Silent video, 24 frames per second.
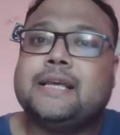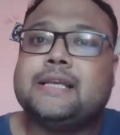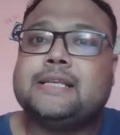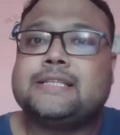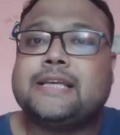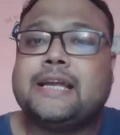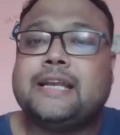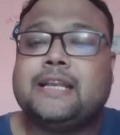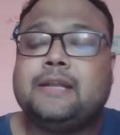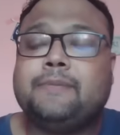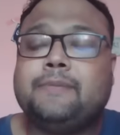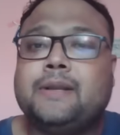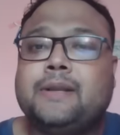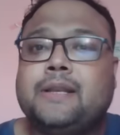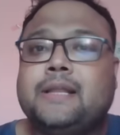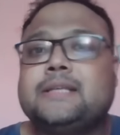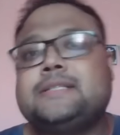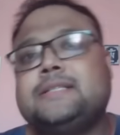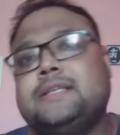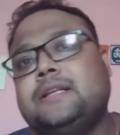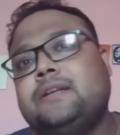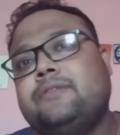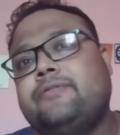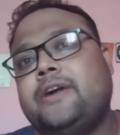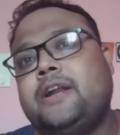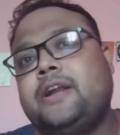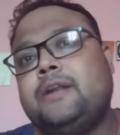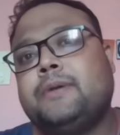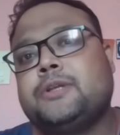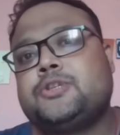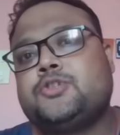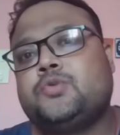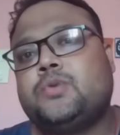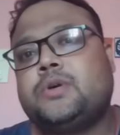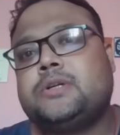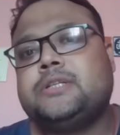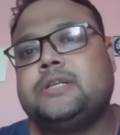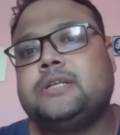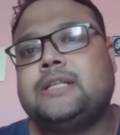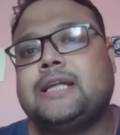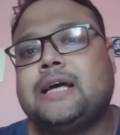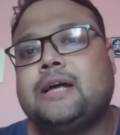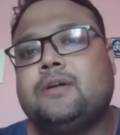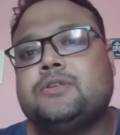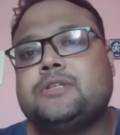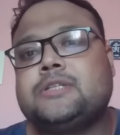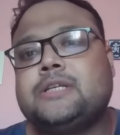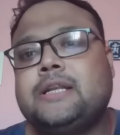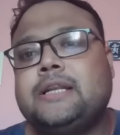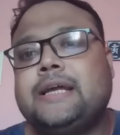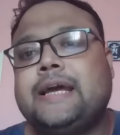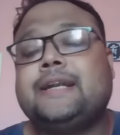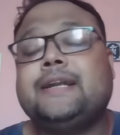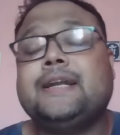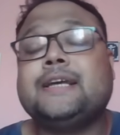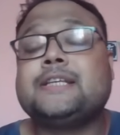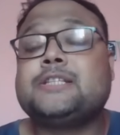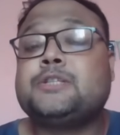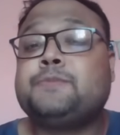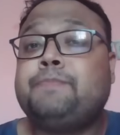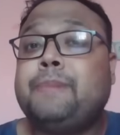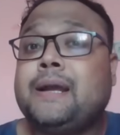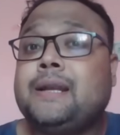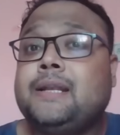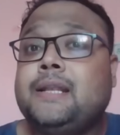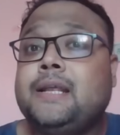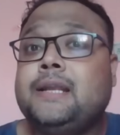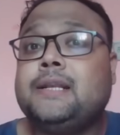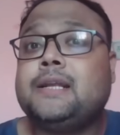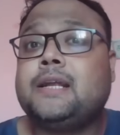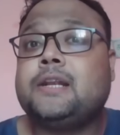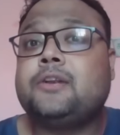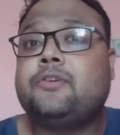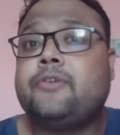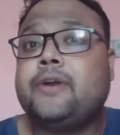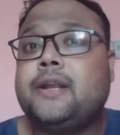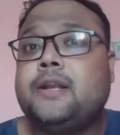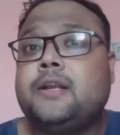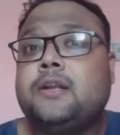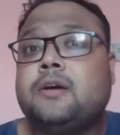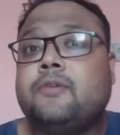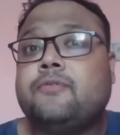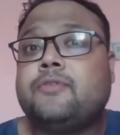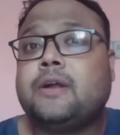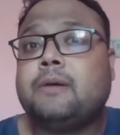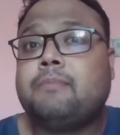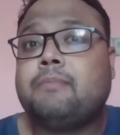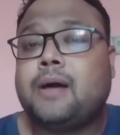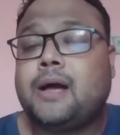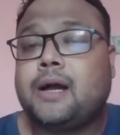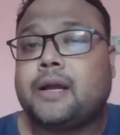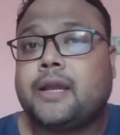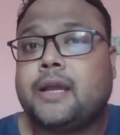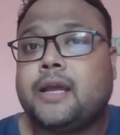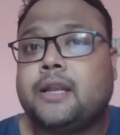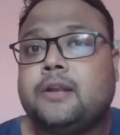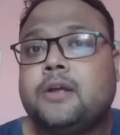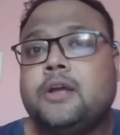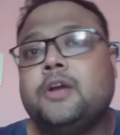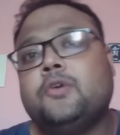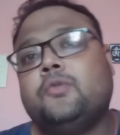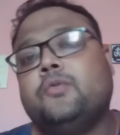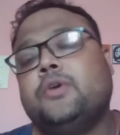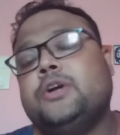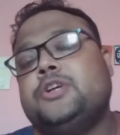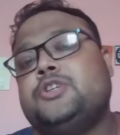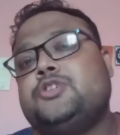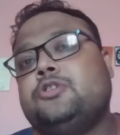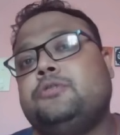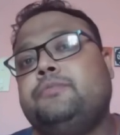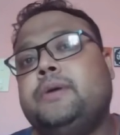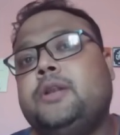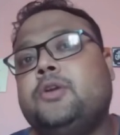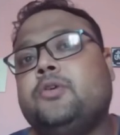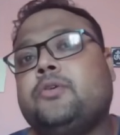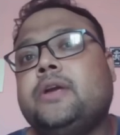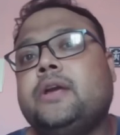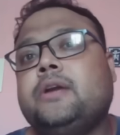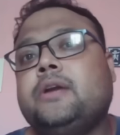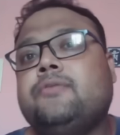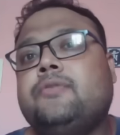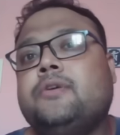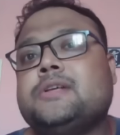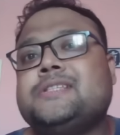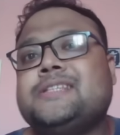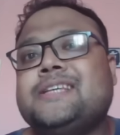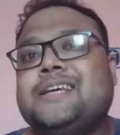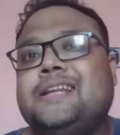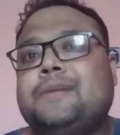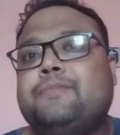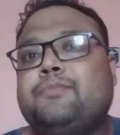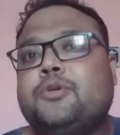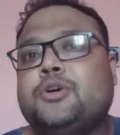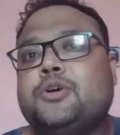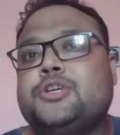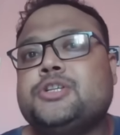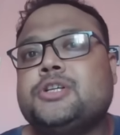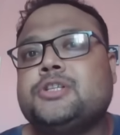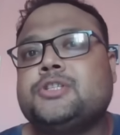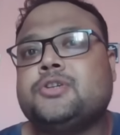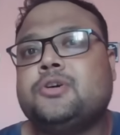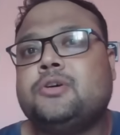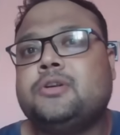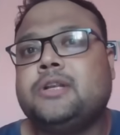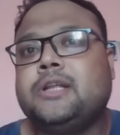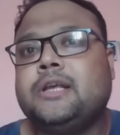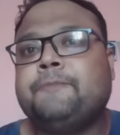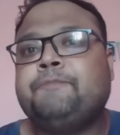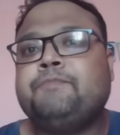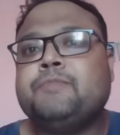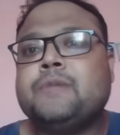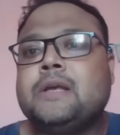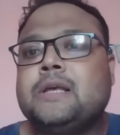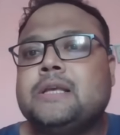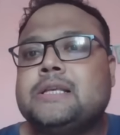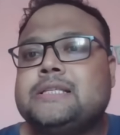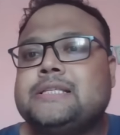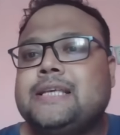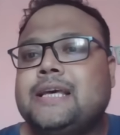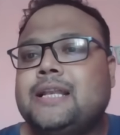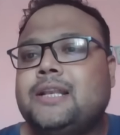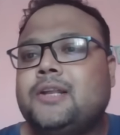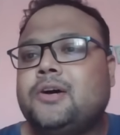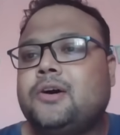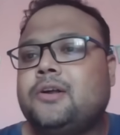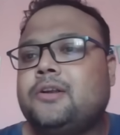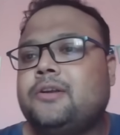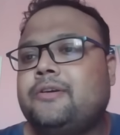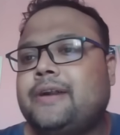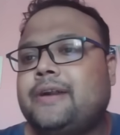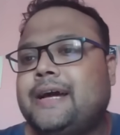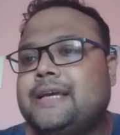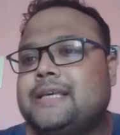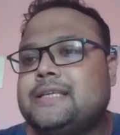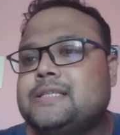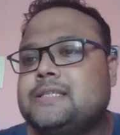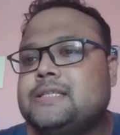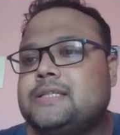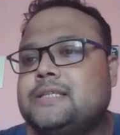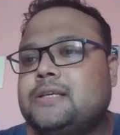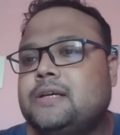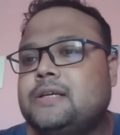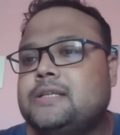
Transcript: sentiment is still very much towards the downside, and respecting the trend of the market, we should be looking for sell positions only. Sell on rise